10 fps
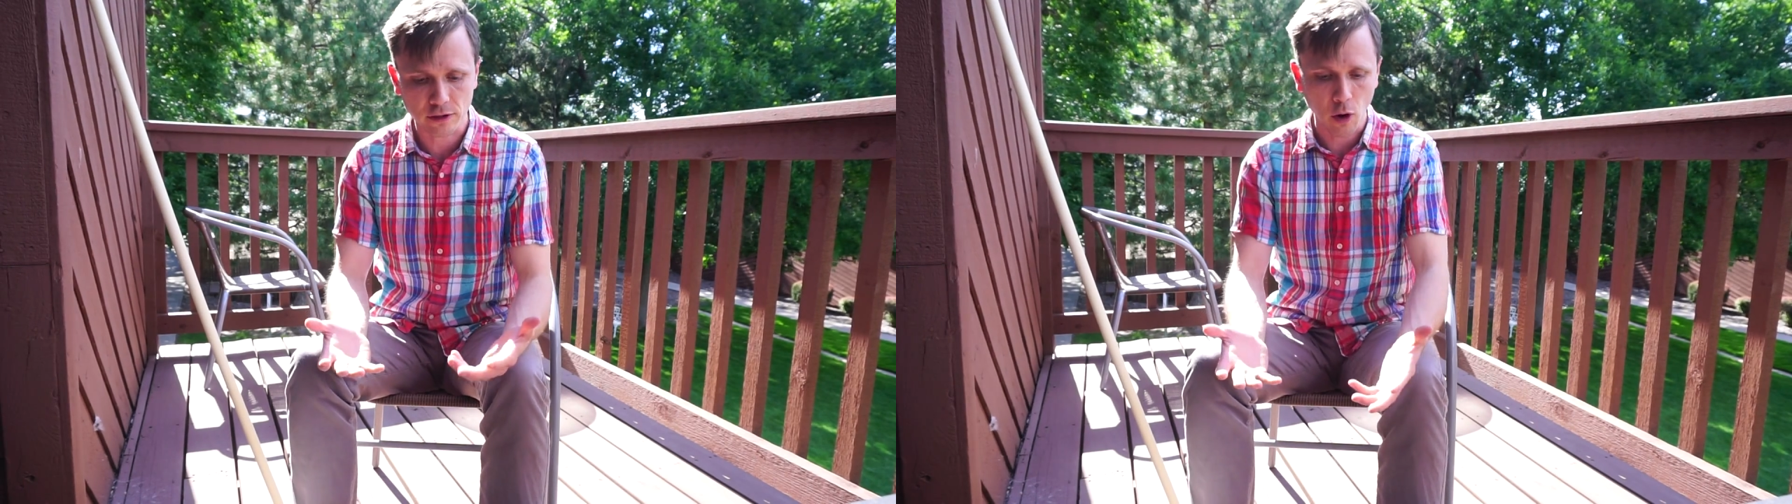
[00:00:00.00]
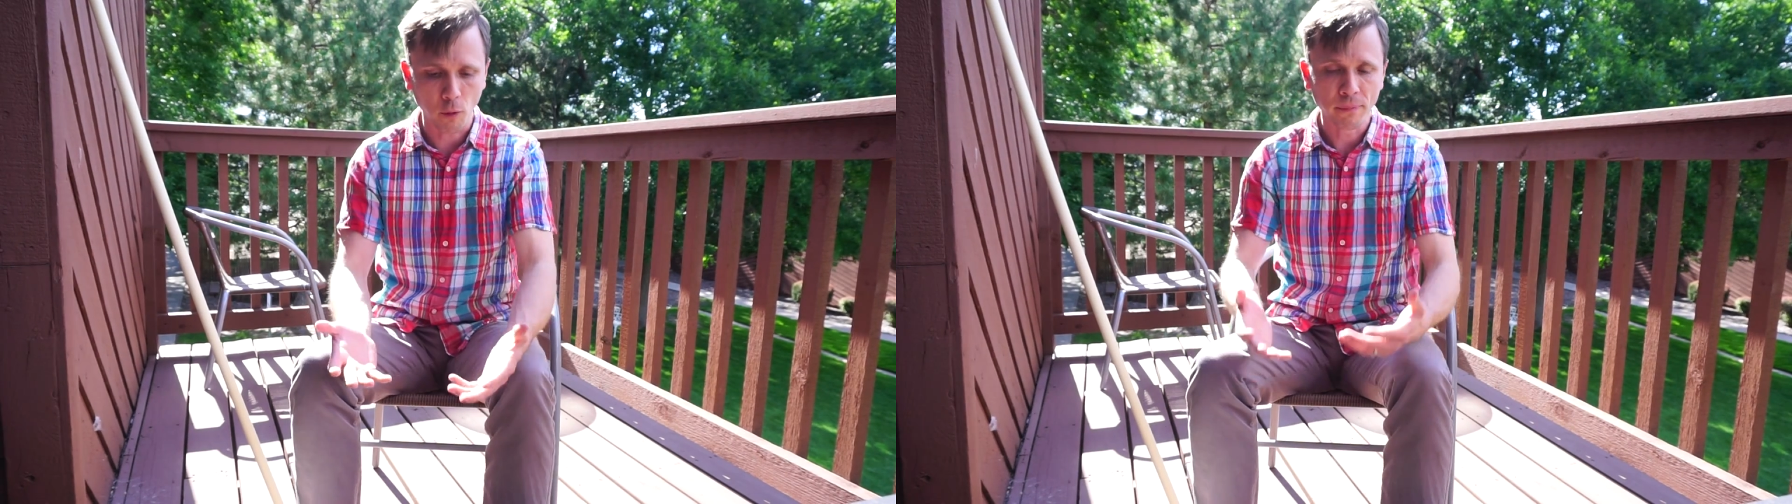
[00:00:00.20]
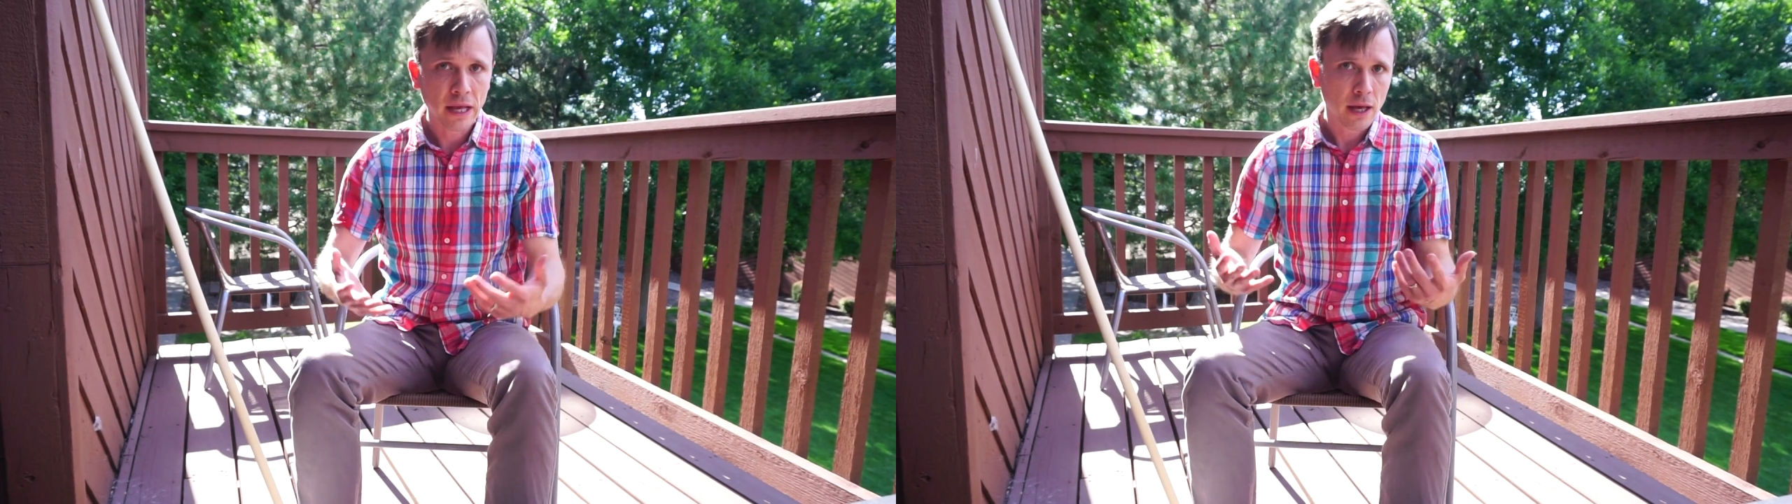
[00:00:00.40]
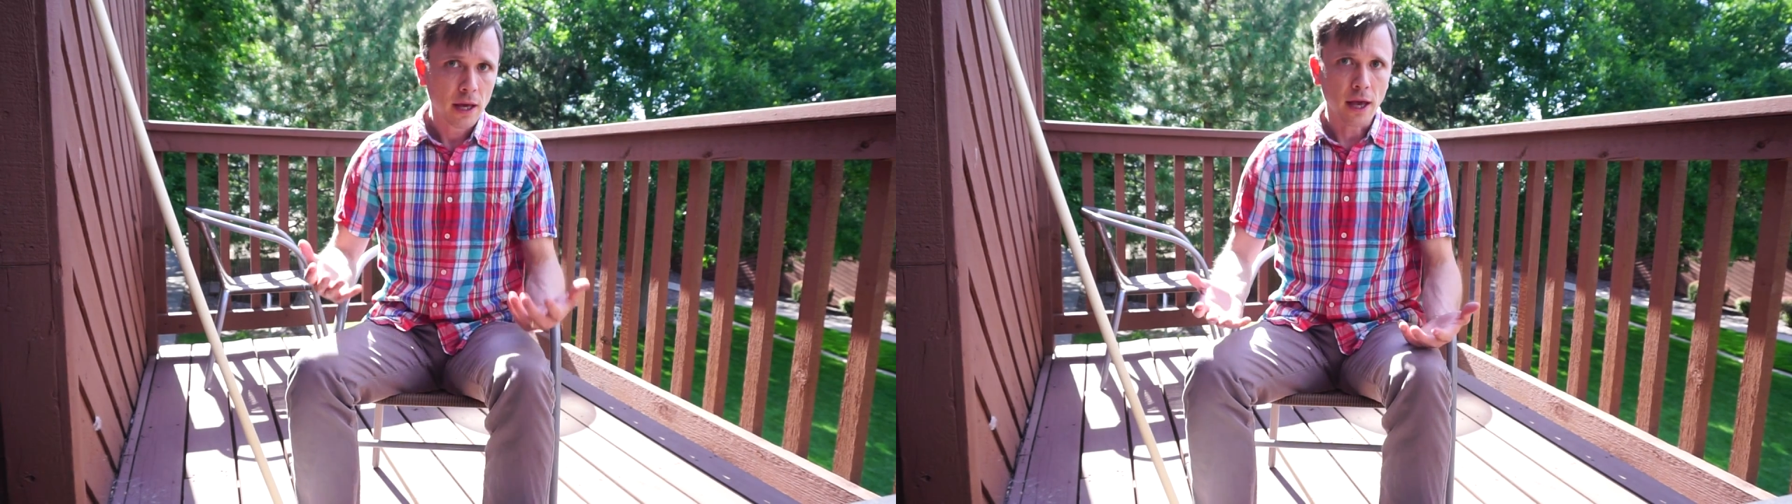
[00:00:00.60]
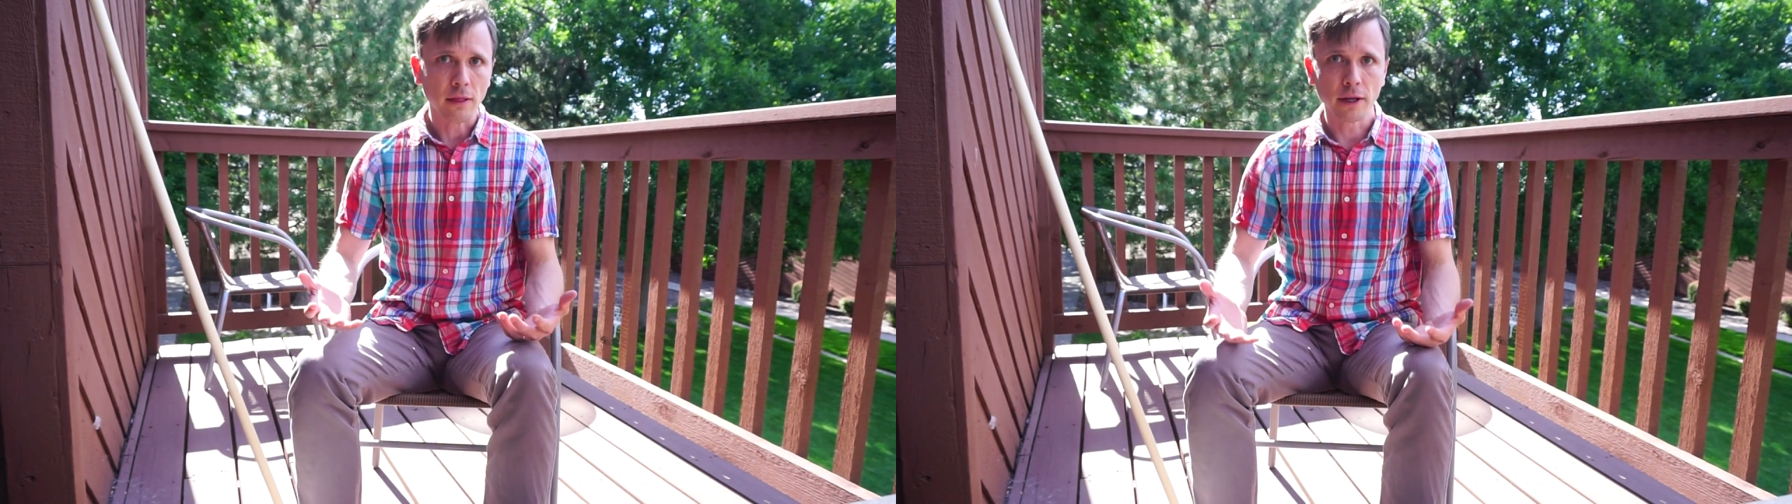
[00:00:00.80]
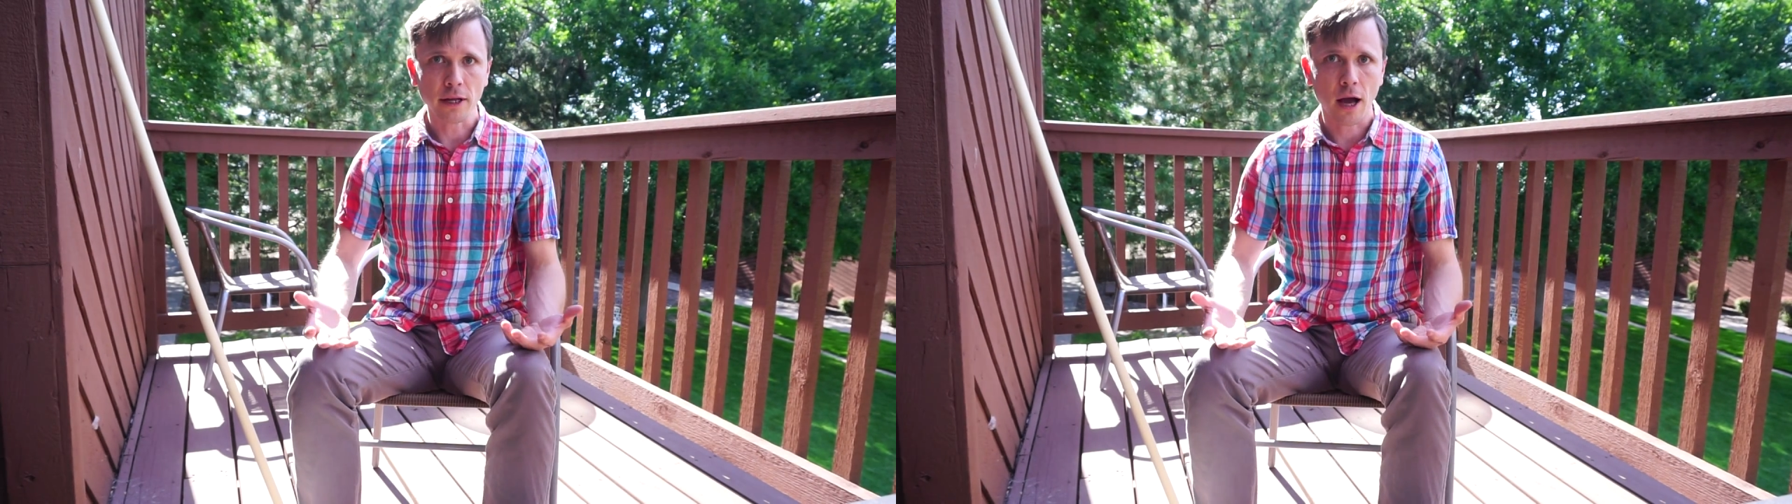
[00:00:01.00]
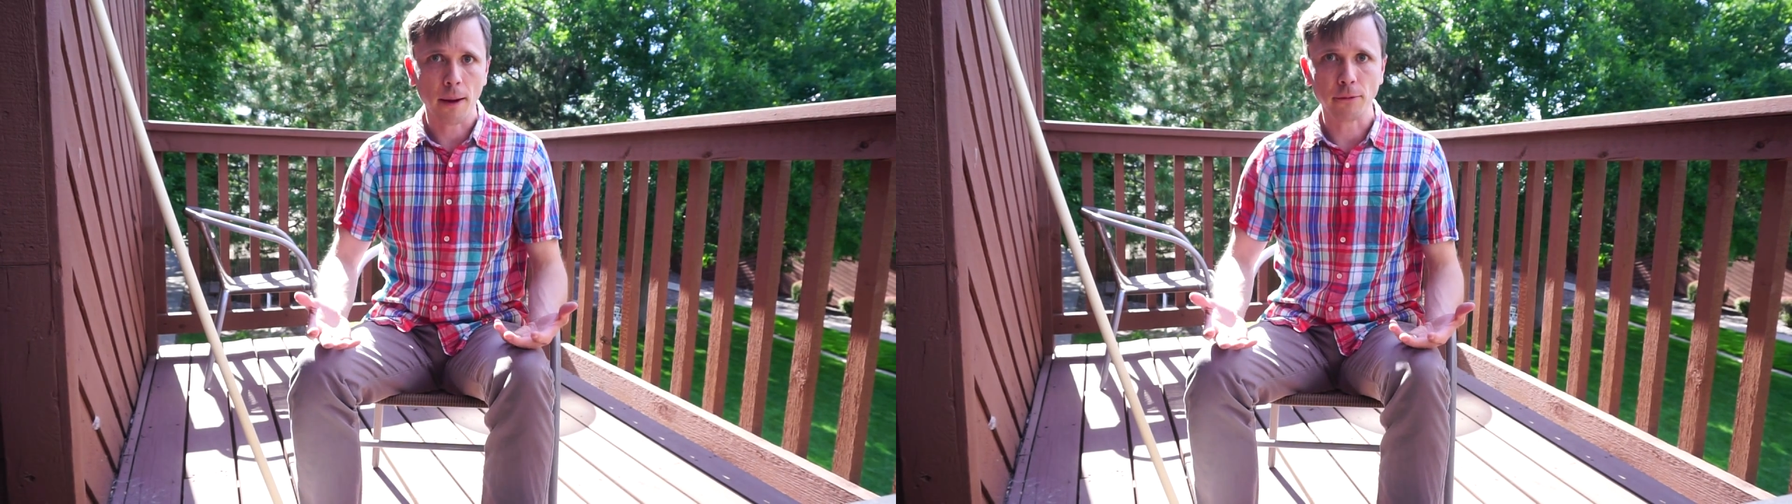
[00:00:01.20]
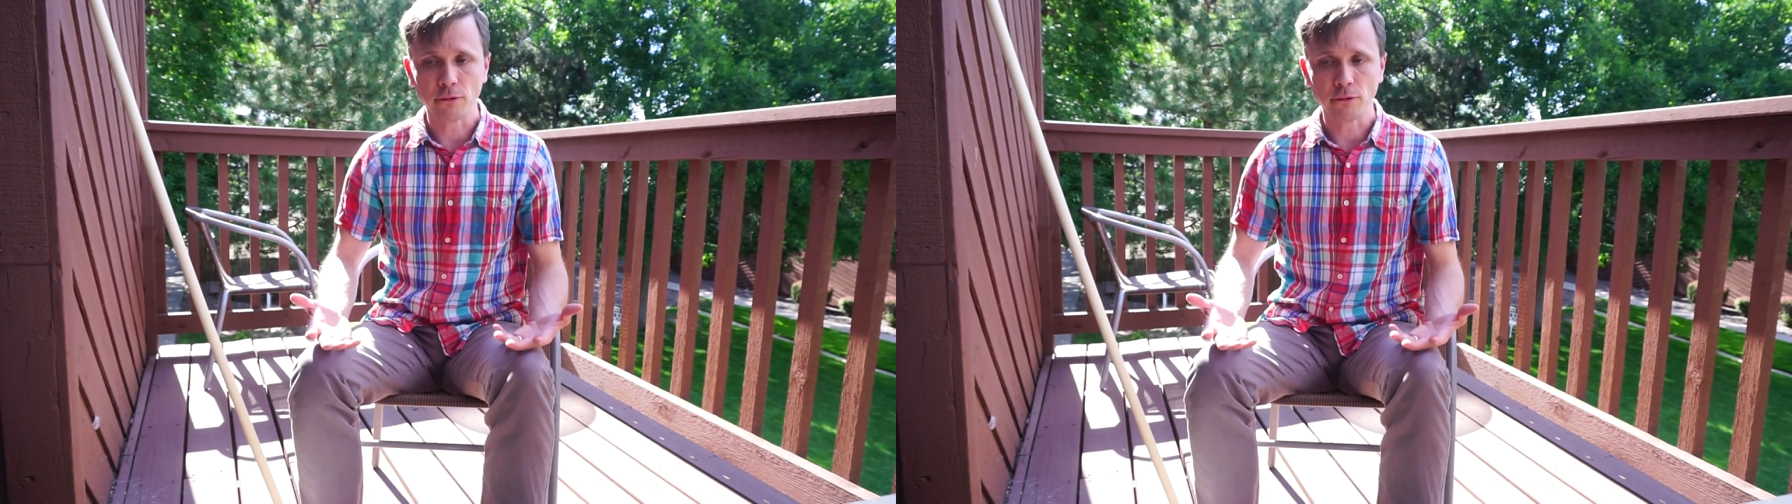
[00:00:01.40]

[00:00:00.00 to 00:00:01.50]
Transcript: So in Lindy Hop,